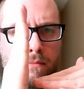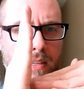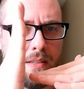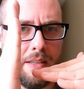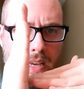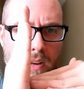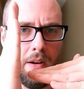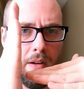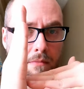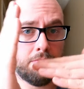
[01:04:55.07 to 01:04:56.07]
as dead
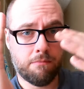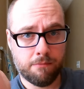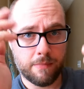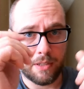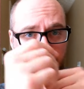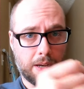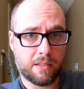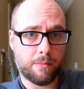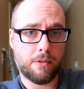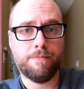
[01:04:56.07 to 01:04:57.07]
on as
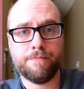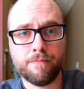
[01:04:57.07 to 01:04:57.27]
possible.